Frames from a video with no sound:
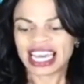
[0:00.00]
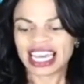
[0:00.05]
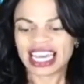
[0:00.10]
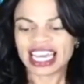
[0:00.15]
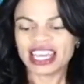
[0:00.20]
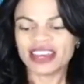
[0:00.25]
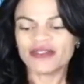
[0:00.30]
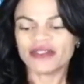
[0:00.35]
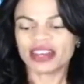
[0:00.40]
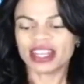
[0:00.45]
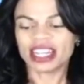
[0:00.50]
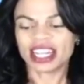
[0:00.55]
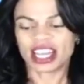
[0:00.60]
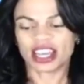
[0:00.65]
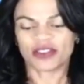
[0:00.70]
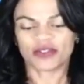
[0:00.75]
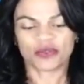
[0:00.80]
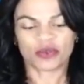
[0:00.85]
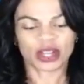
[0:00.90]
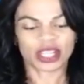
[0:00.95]
even
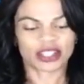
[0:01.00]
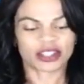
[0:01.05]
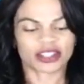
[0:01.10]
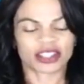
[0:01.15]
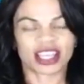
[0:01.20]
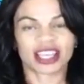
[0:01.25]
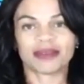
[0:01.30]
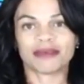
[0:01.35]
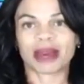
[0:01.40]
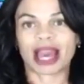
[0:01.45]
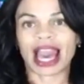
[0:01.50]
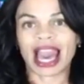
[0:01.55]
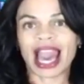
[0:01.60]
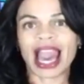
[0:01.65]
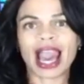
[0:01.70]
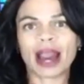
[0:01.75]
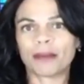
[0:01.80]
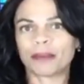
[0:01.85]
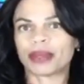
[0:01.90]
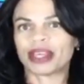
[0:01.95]
if we seem
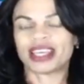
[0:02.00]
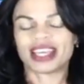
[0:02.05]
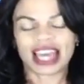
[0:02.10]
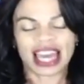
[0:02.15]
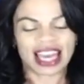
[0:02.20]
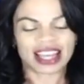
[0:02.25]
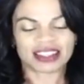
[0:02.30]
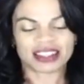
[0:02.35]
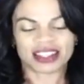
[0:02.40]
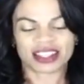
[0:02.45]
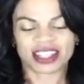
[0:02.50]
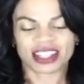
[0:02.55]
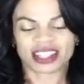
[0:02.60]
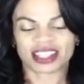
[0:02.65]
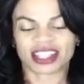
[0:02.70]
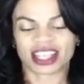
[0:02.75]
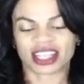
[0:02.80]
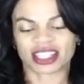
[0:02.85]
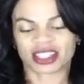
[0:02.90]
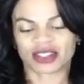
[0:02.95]
happy and
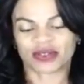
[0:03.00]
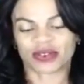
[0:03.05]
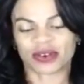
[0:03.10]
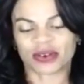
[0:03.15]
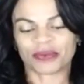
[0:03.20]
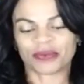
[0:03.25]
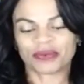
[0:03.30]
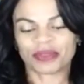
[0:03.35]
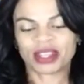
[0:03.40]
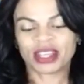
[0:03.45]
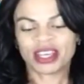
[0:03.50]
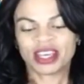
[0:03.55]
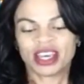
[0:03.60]
successful.